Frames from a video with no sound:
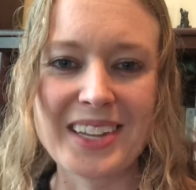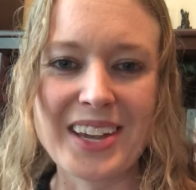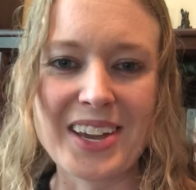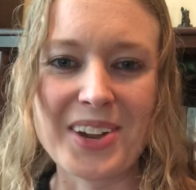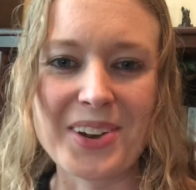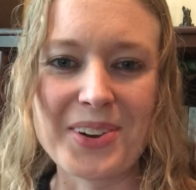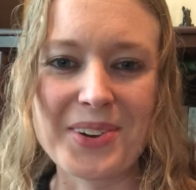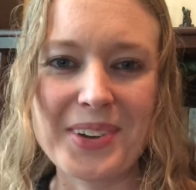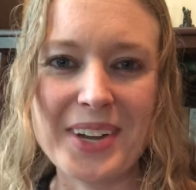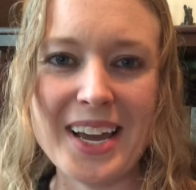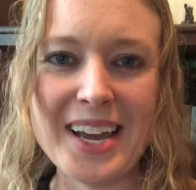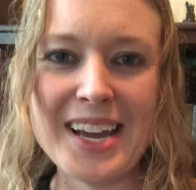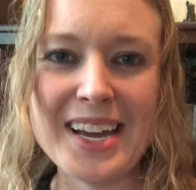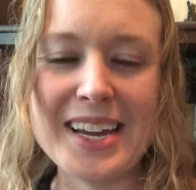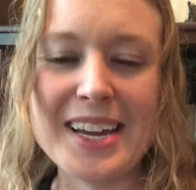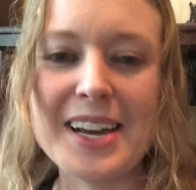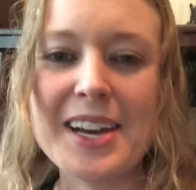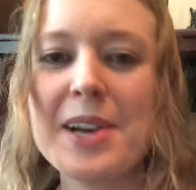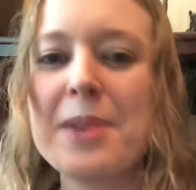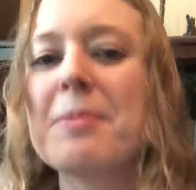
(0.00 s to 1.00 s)
Okay,
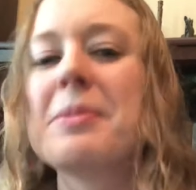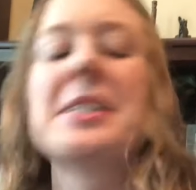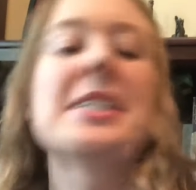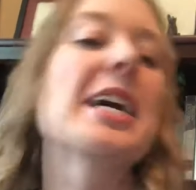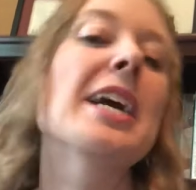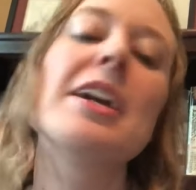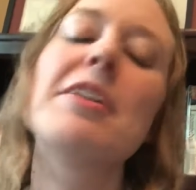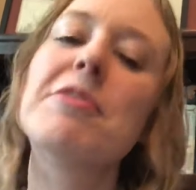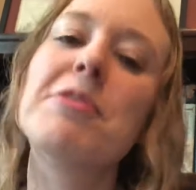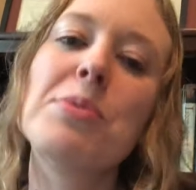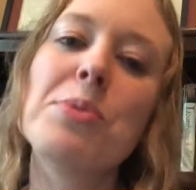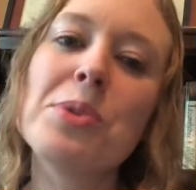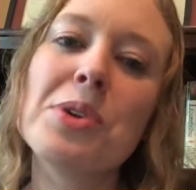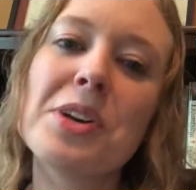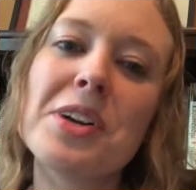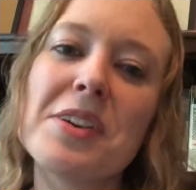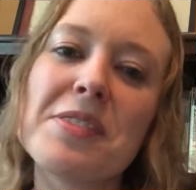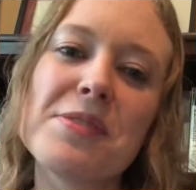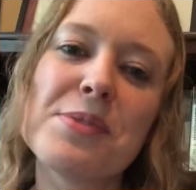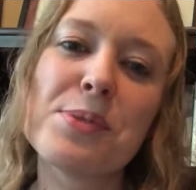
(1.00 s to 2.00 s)
day
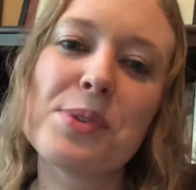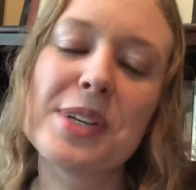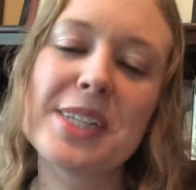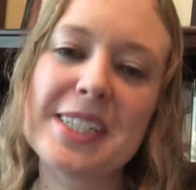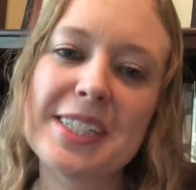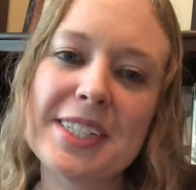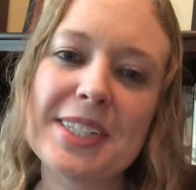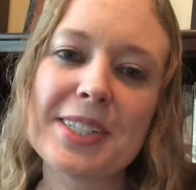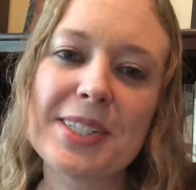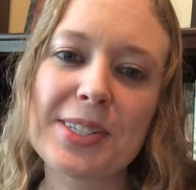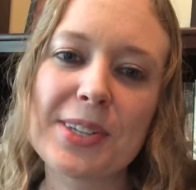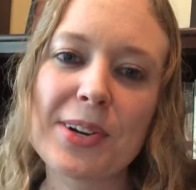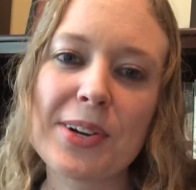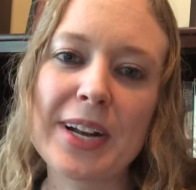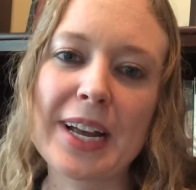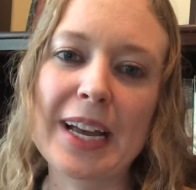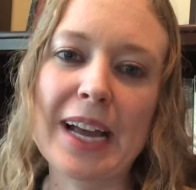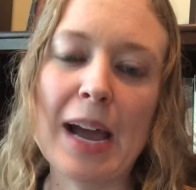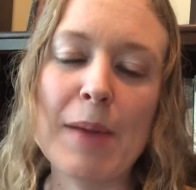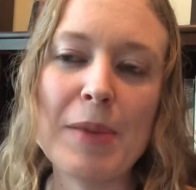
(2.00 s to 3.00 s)
4 for distance
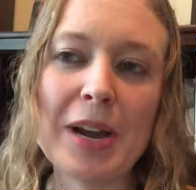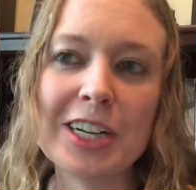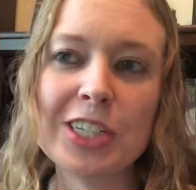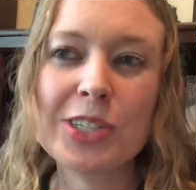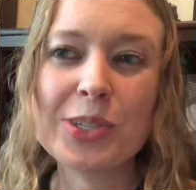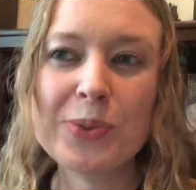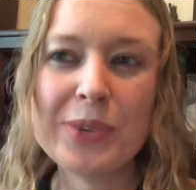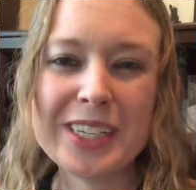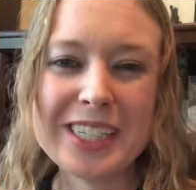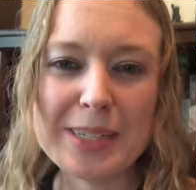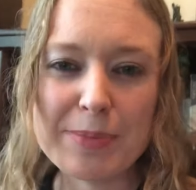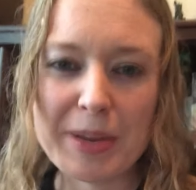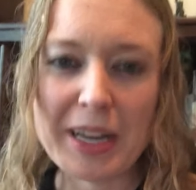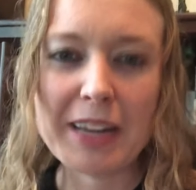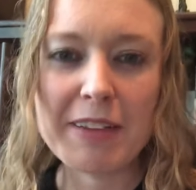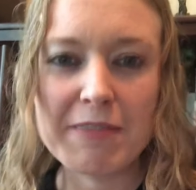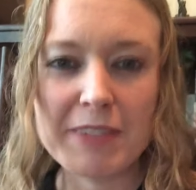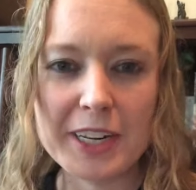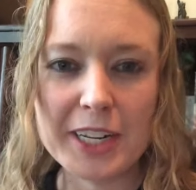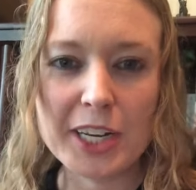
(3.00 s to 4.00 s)
learning. I'm actually going to make a
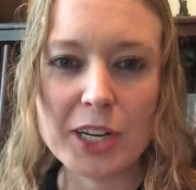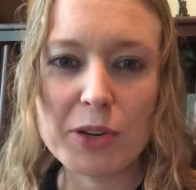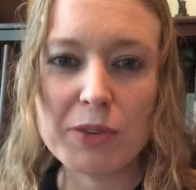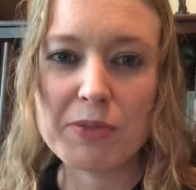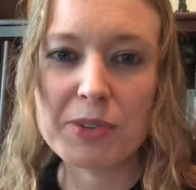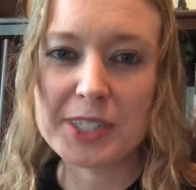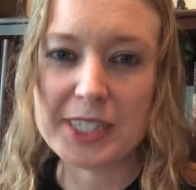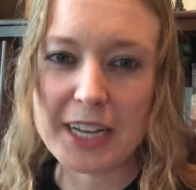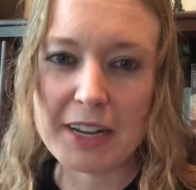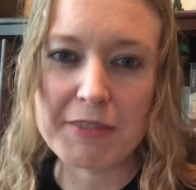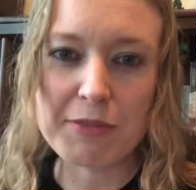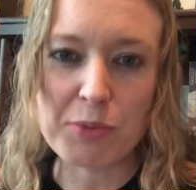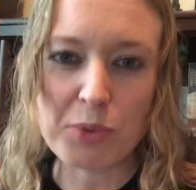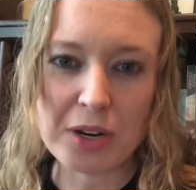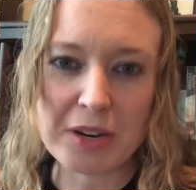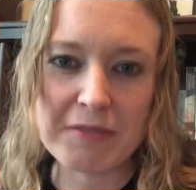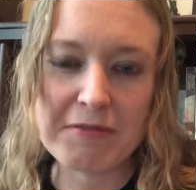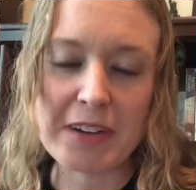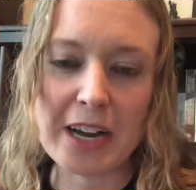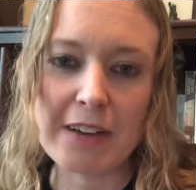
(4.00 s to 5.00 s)
video for day 4
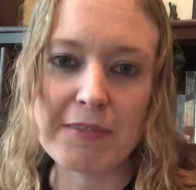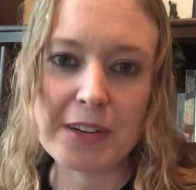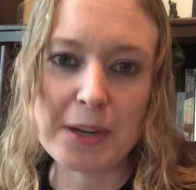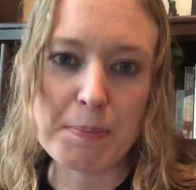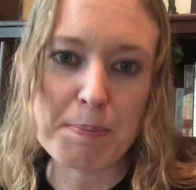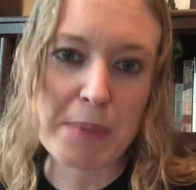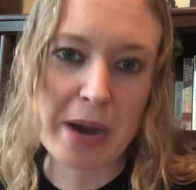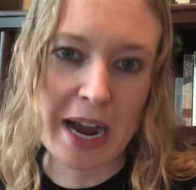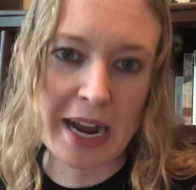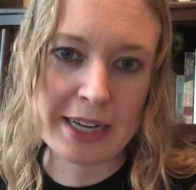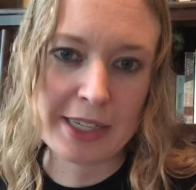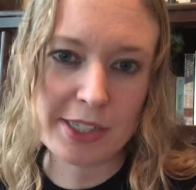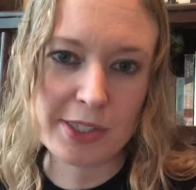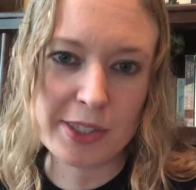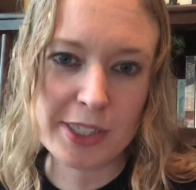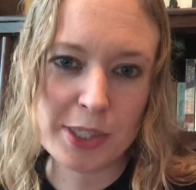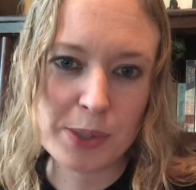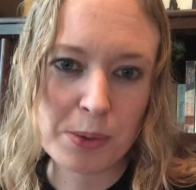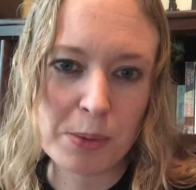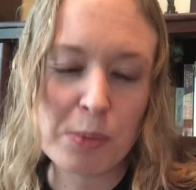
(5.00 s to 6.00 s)
and 5 combined. So
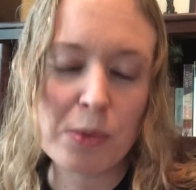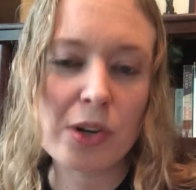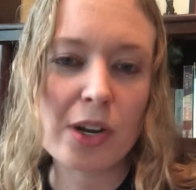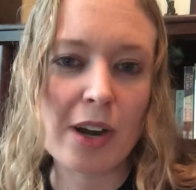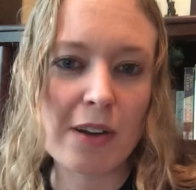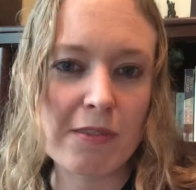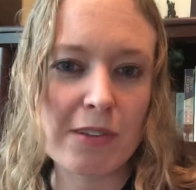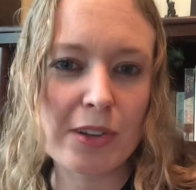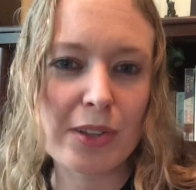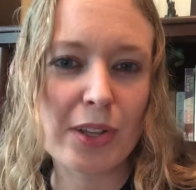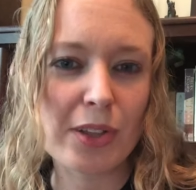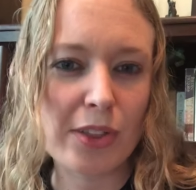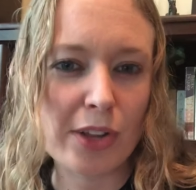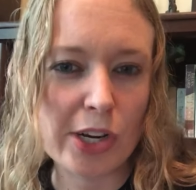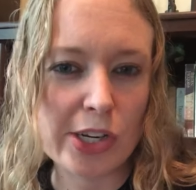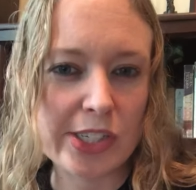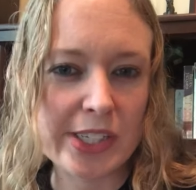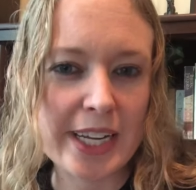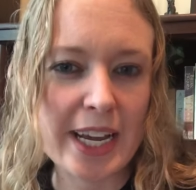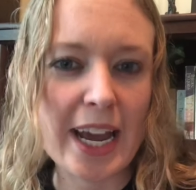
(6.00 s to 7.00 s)
this one will cover the
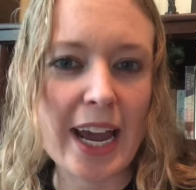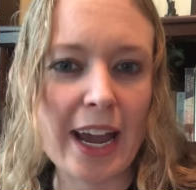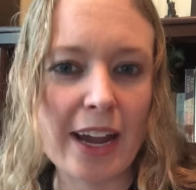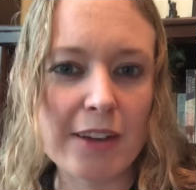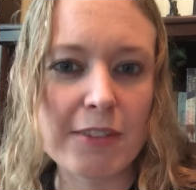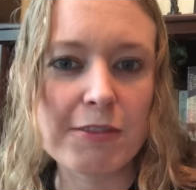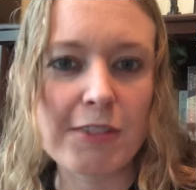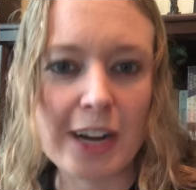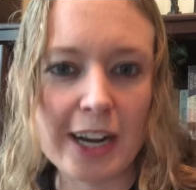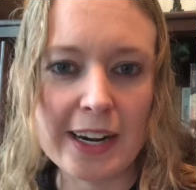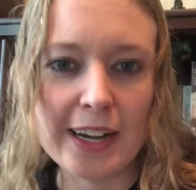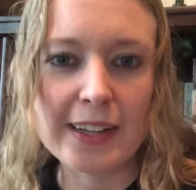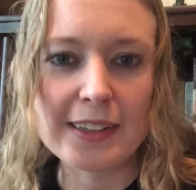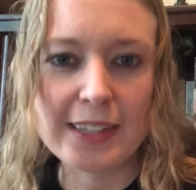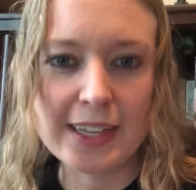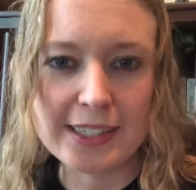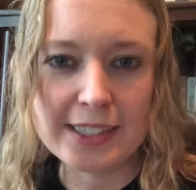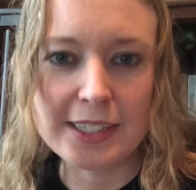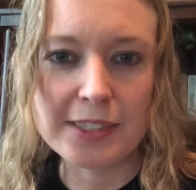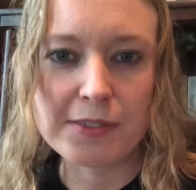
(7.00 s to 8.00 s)
Thursday and Friday
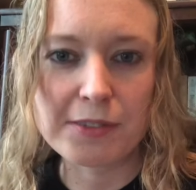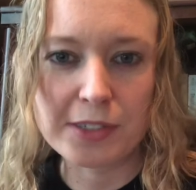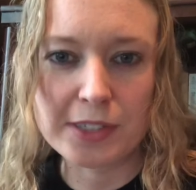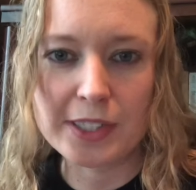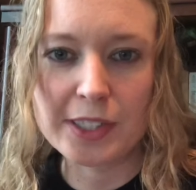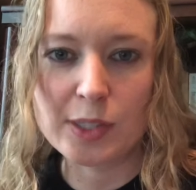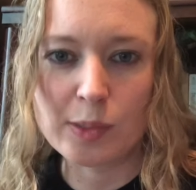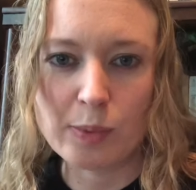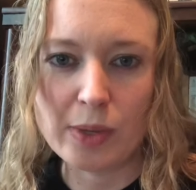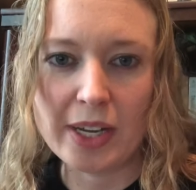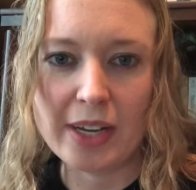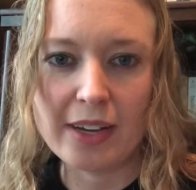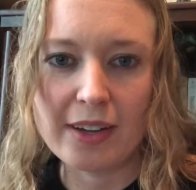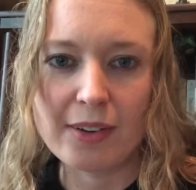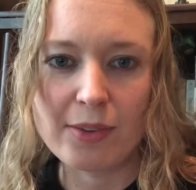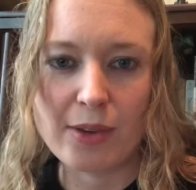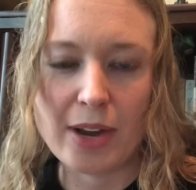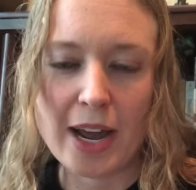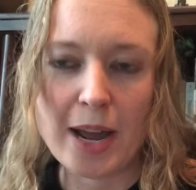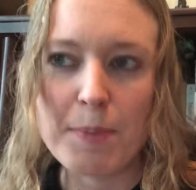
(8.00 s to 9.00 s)
lesson for this week,
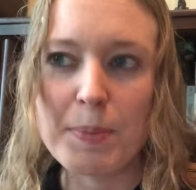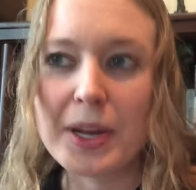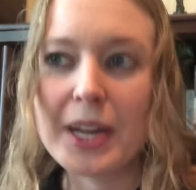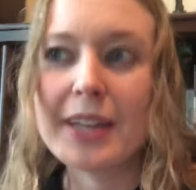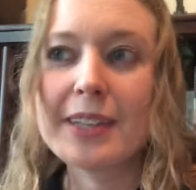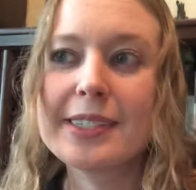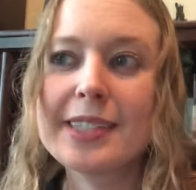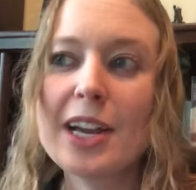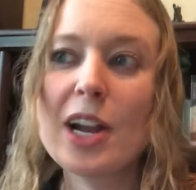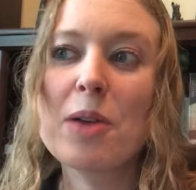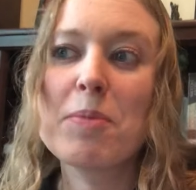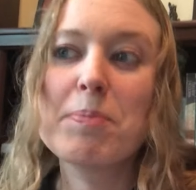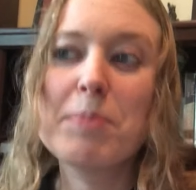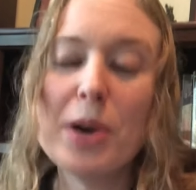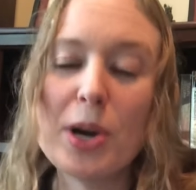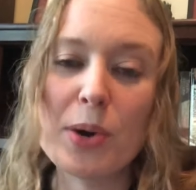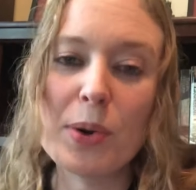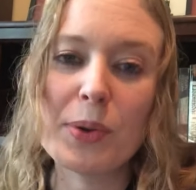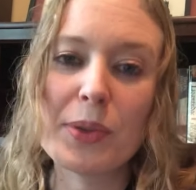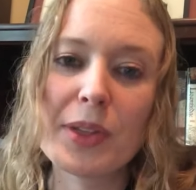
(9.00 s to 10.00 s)
okay, because they are
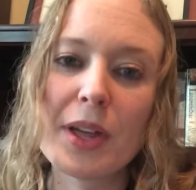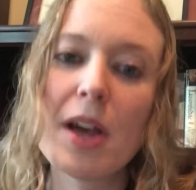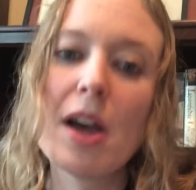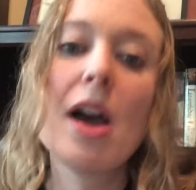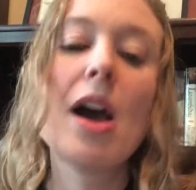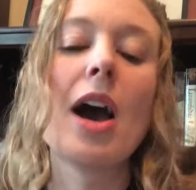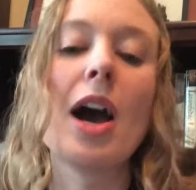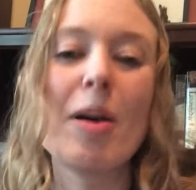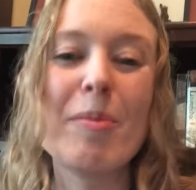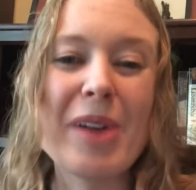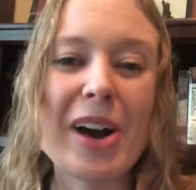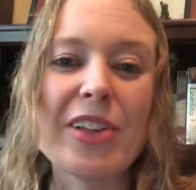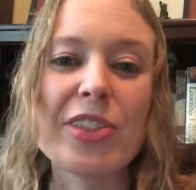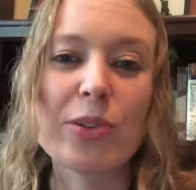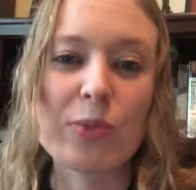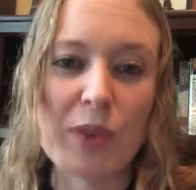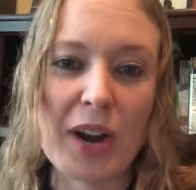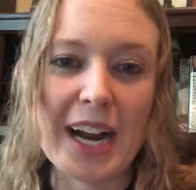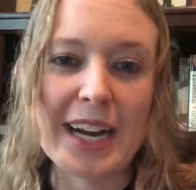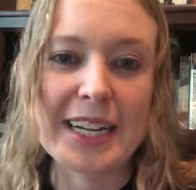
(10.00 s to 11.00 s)
both about the
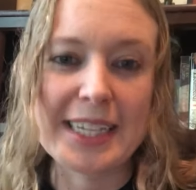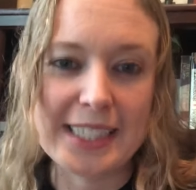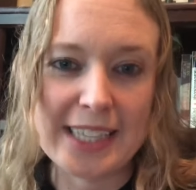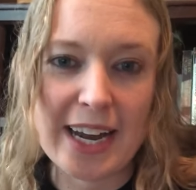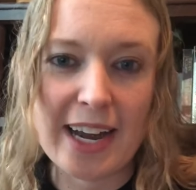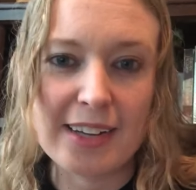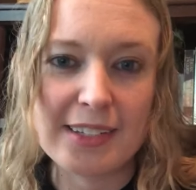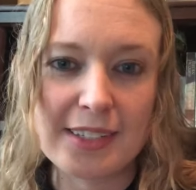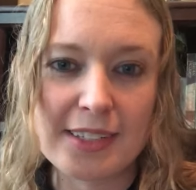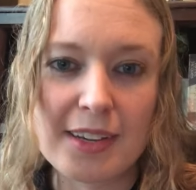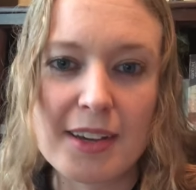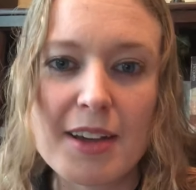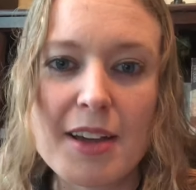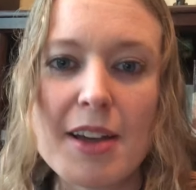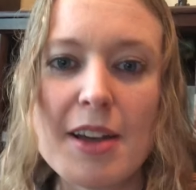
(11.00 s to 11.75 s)
writing task.